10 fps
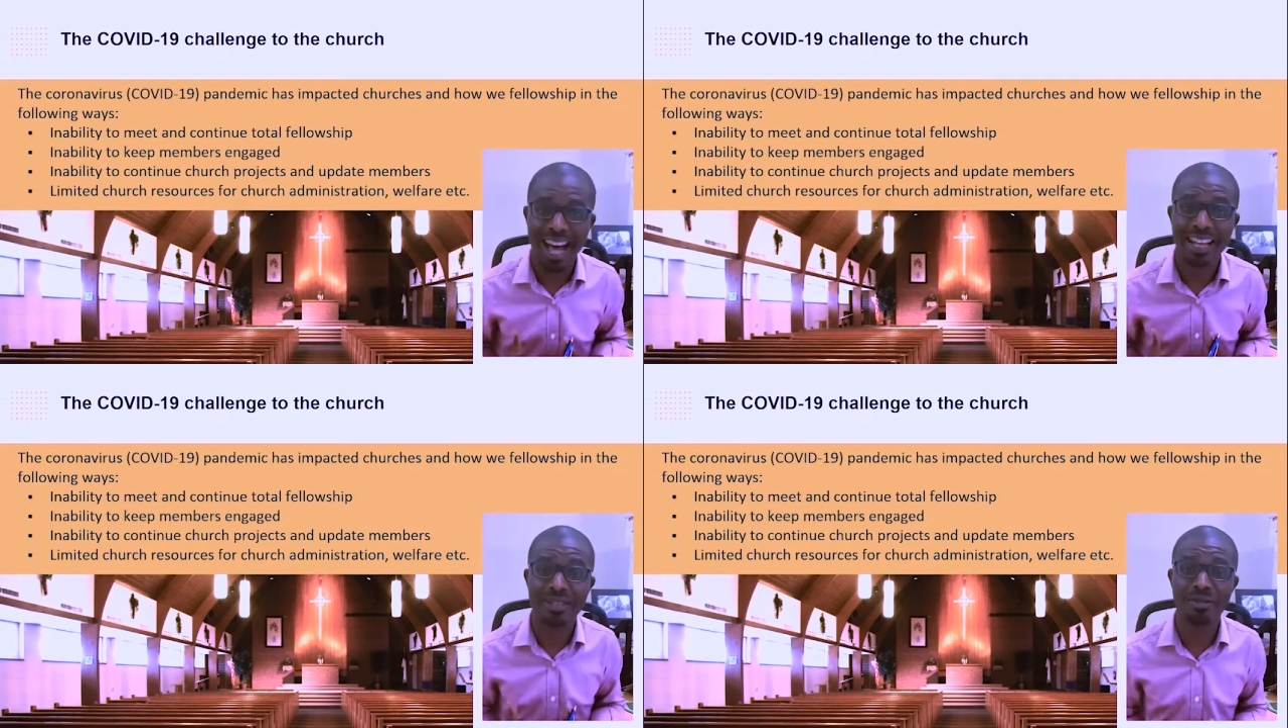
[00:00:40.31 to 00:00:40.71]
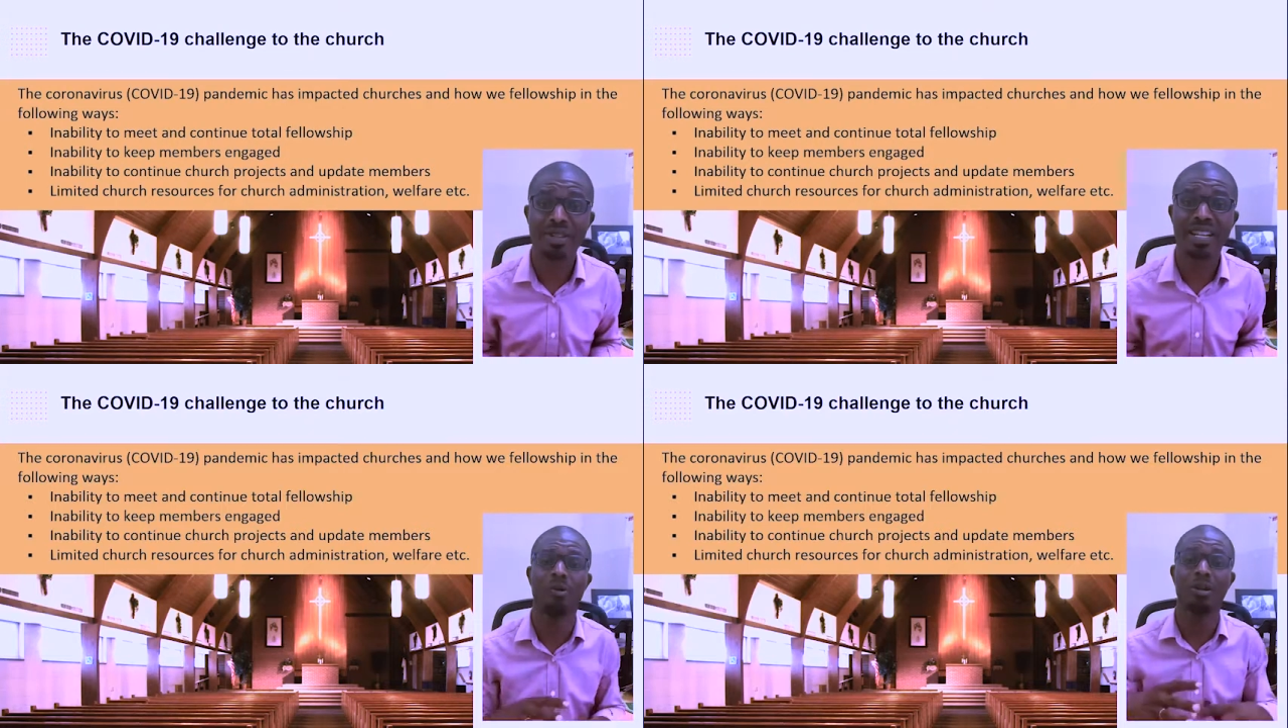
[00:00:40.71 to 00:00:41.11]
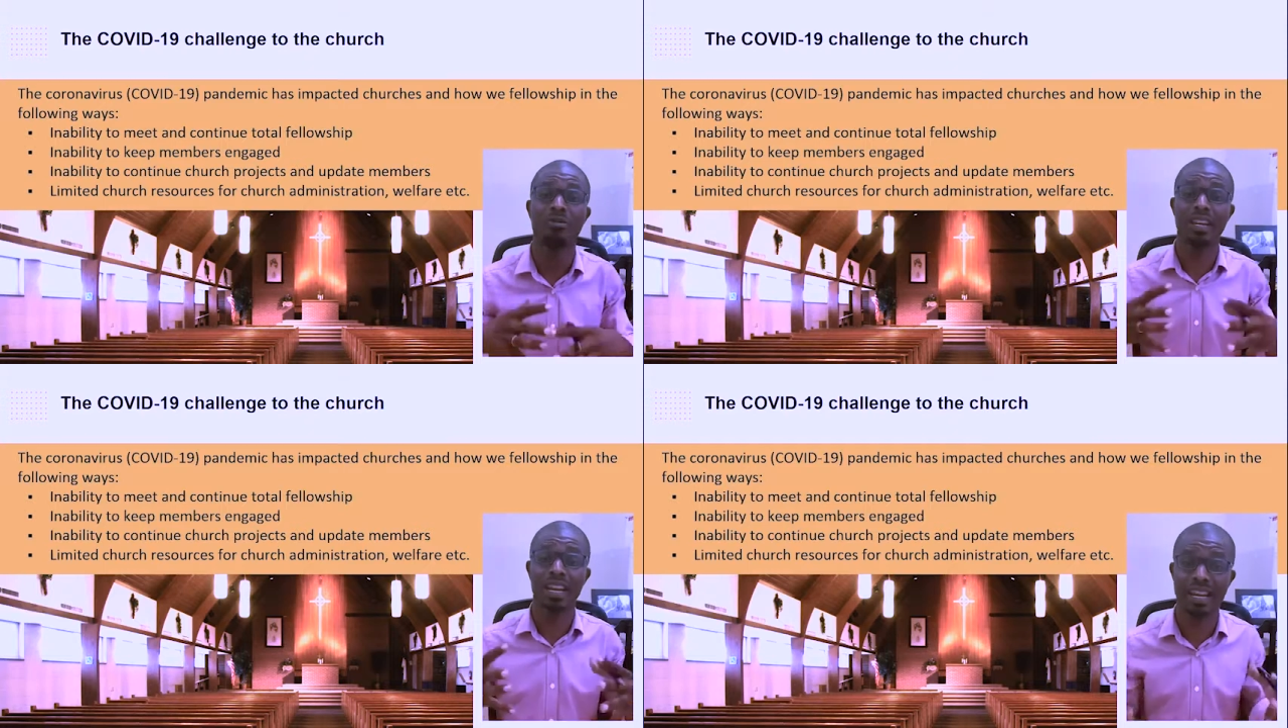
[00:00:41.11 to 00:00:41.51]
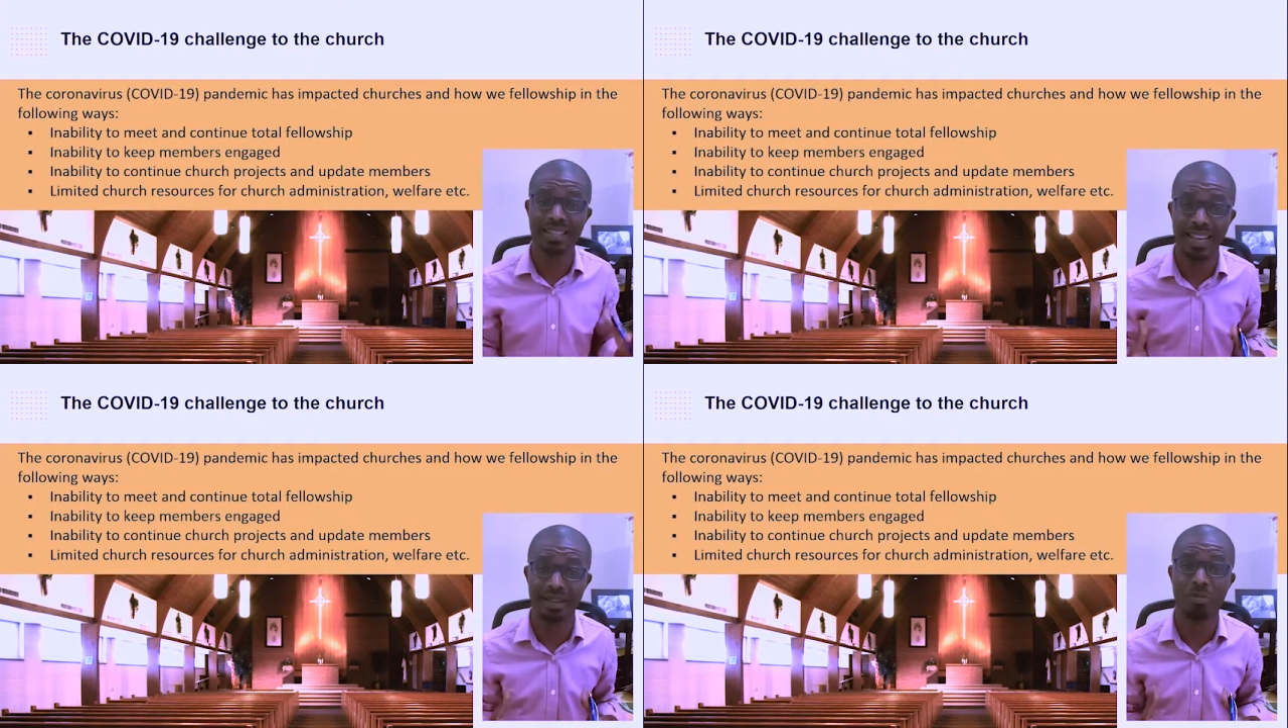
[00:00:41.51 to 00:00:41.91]
As soon as we
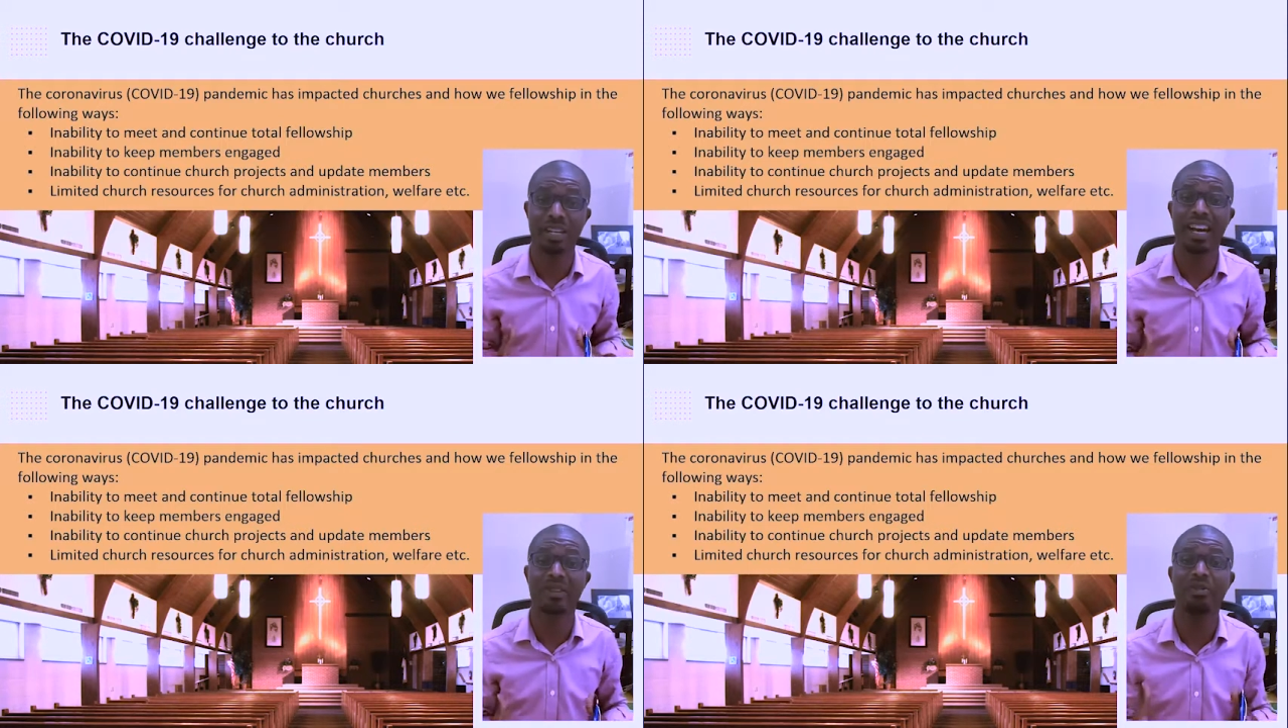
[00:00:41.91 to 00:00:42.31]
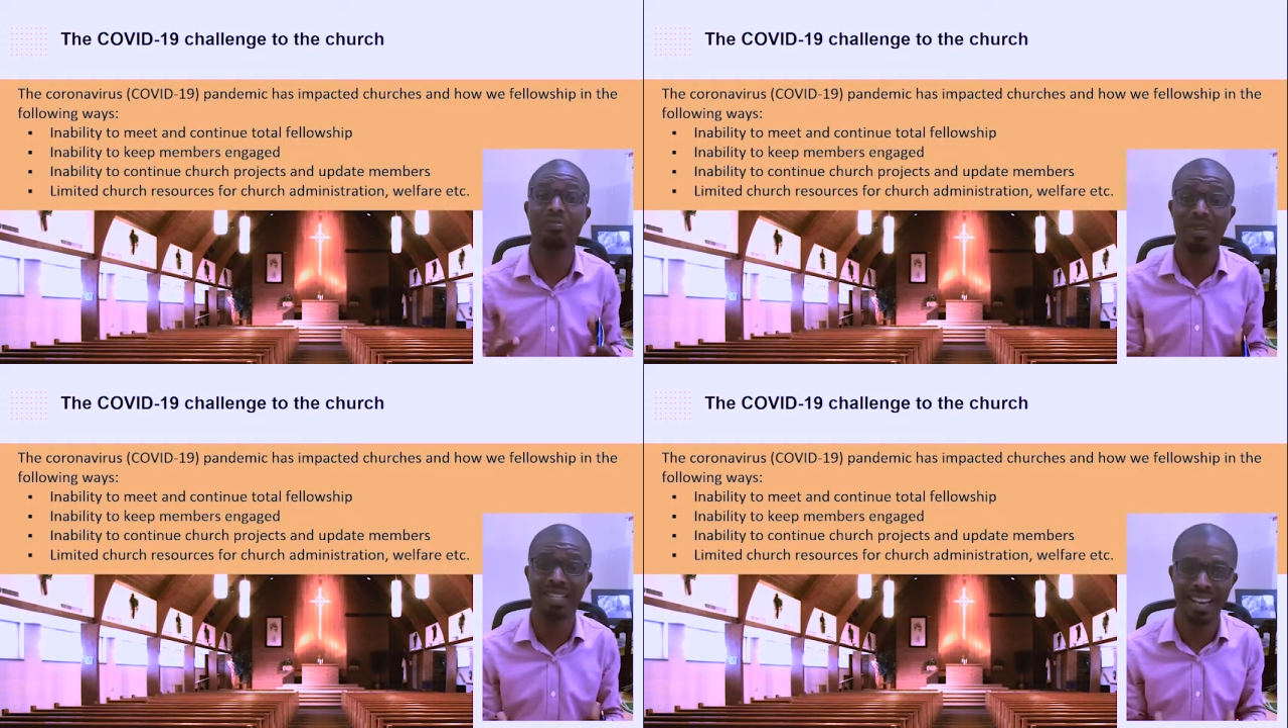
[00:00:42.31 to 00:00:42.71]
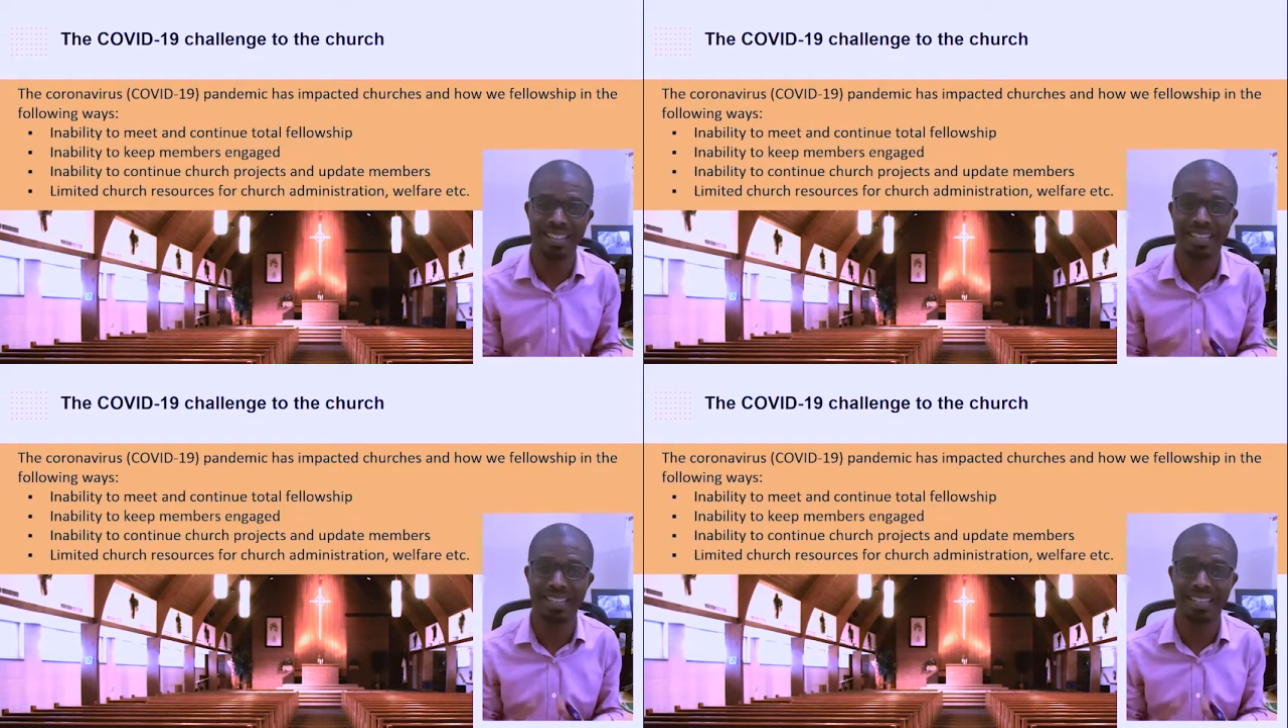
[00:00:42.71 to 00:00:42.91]
realize that we cannot meet as a